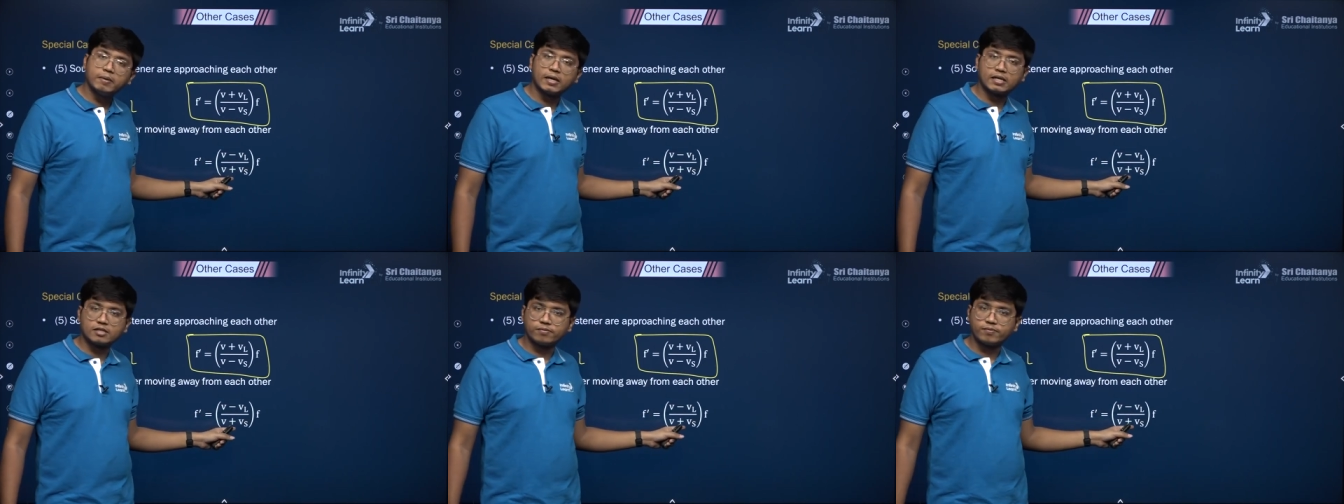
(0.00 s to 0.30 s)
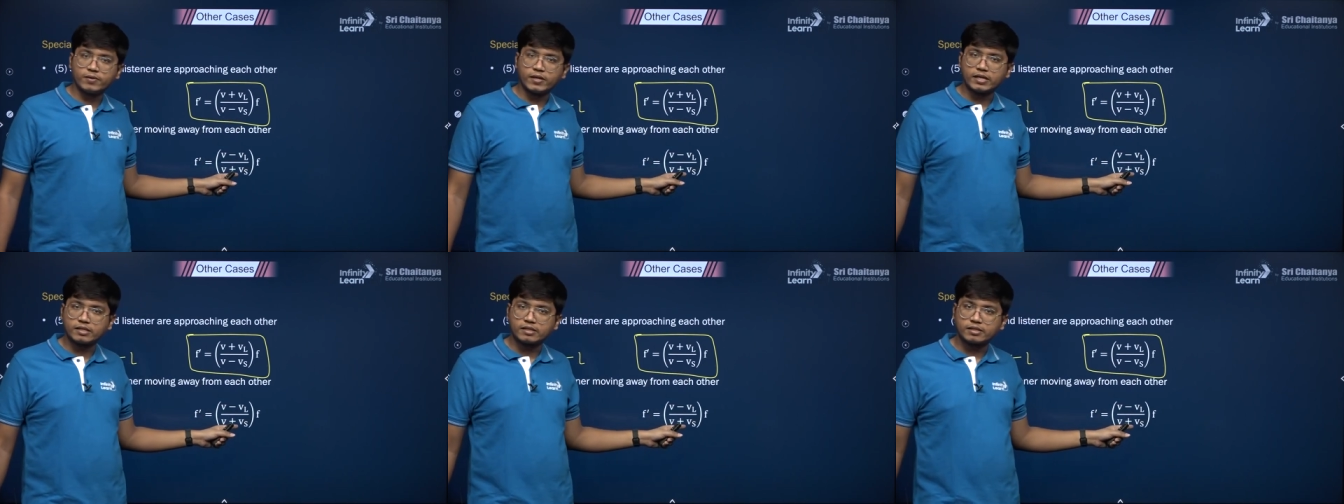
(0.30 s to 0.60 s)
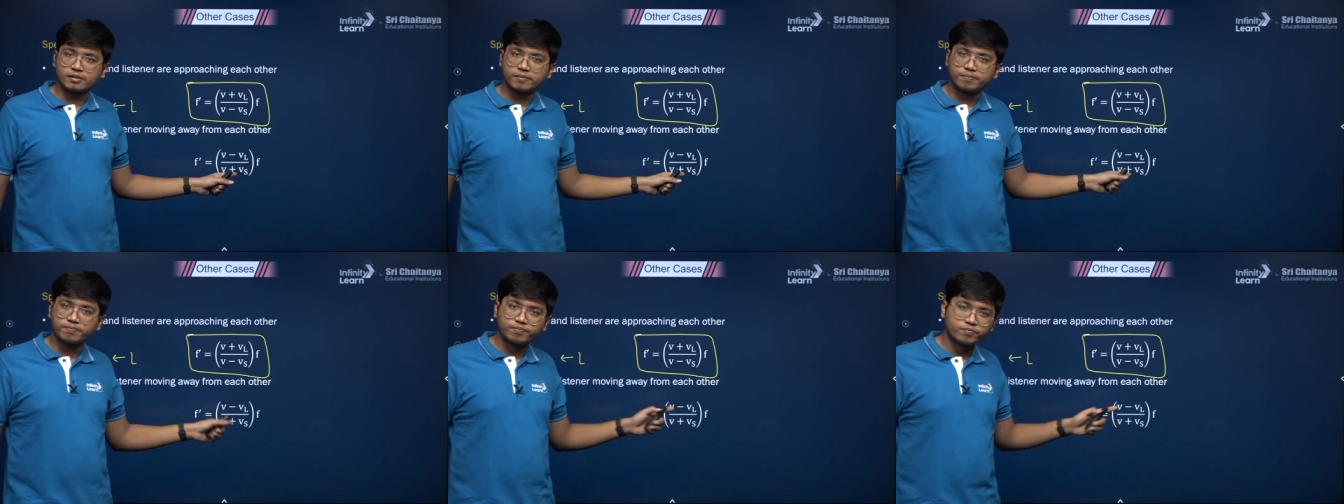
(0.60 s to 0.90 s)
plus
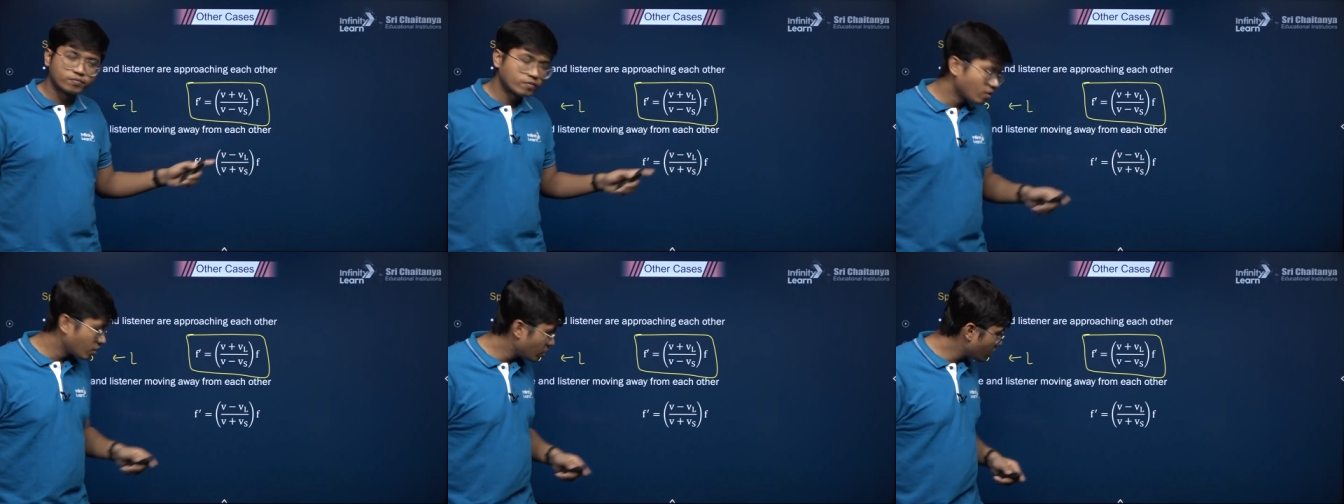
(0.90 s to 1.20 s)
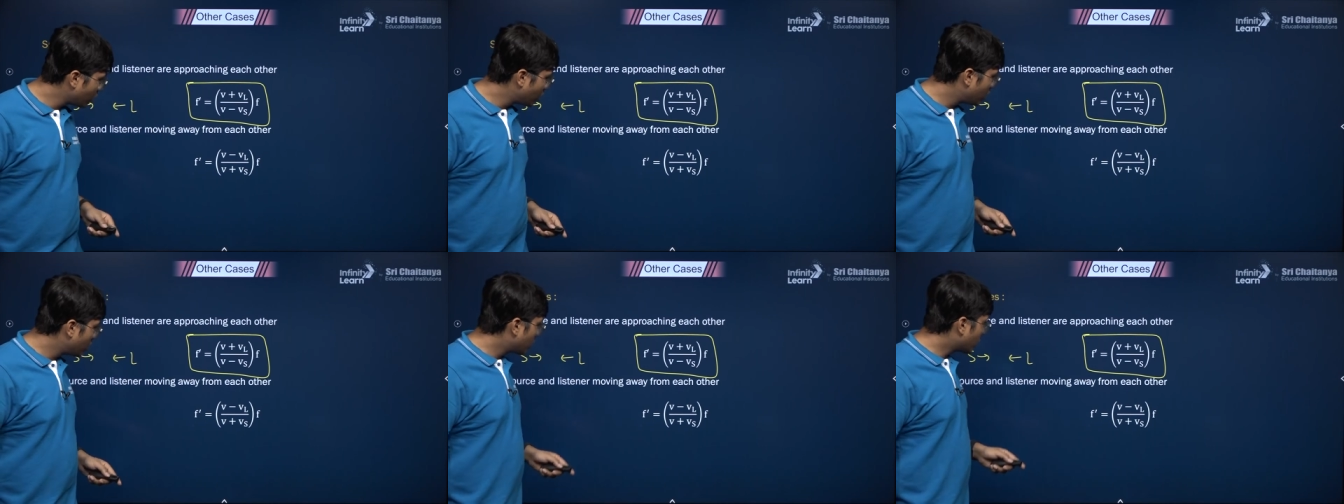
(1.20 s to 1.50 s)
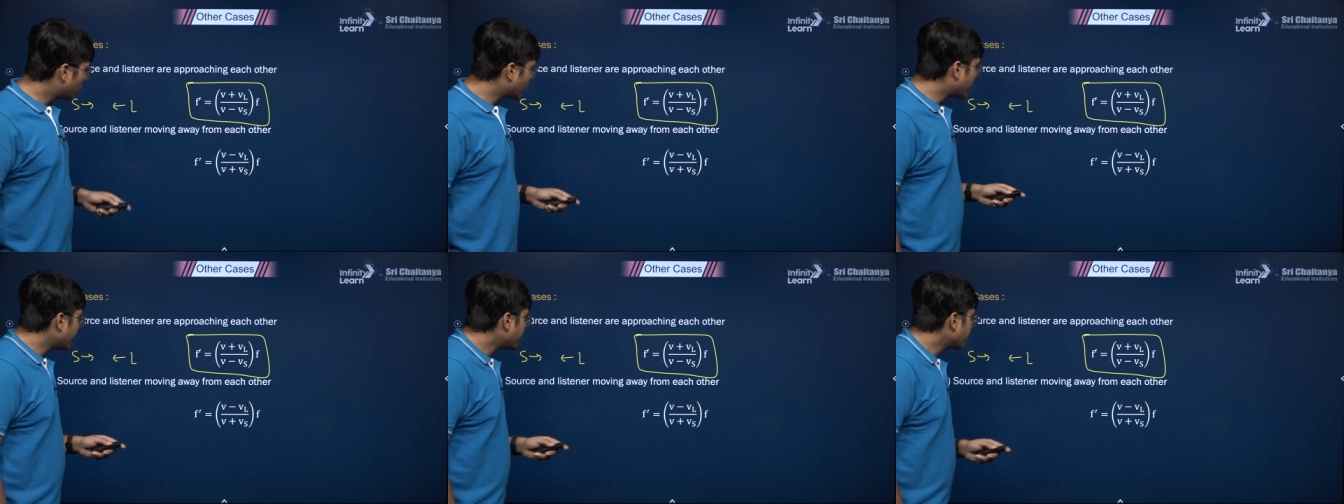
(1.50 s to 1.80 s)
VS.
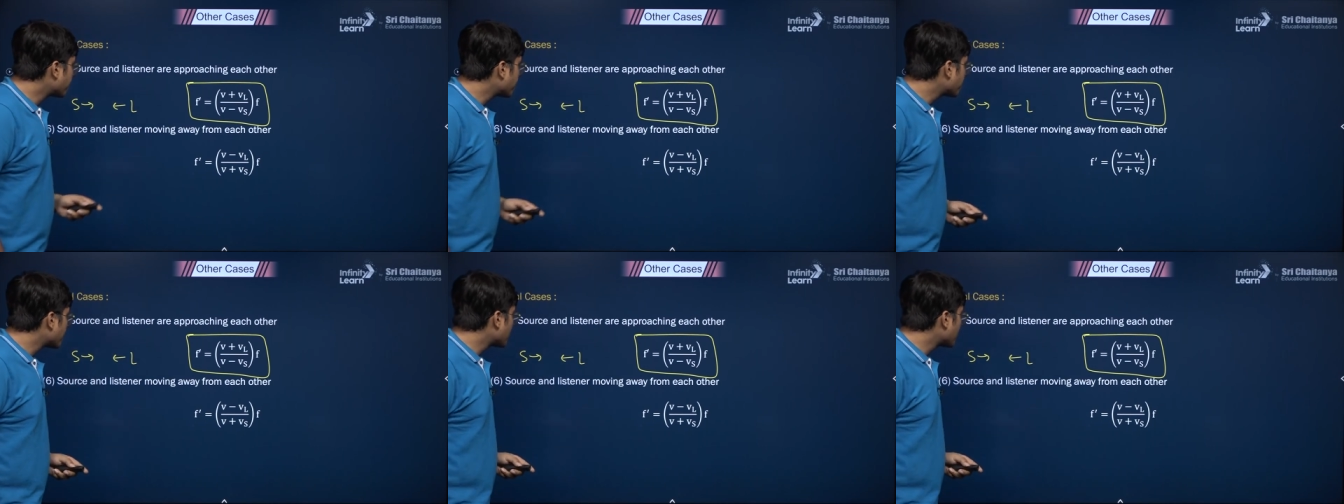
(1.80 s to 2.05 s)
Okay.